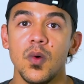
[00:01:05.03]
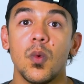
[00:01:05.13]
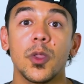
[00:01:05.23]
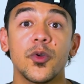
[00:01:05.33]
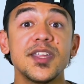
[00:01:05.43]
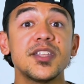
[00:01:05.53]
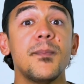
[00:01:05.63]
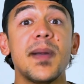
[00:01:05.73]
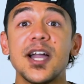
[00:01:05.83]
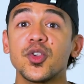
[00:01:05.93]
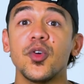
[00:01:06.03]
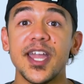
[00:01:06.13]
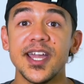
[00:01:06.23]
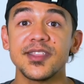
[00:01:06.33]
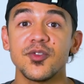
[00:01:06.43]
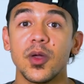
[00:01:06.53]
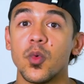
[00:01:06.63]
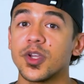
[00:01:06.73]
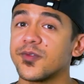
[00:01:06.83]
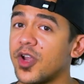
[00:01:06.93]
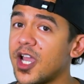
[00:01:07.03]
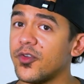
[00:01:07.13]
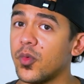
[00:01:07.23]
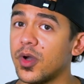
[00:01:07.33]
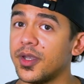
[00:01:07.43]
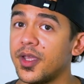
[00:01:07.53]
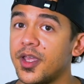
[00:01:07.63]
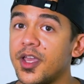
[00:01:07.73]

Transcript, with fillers: While there isn't a magical answer that works for everyone,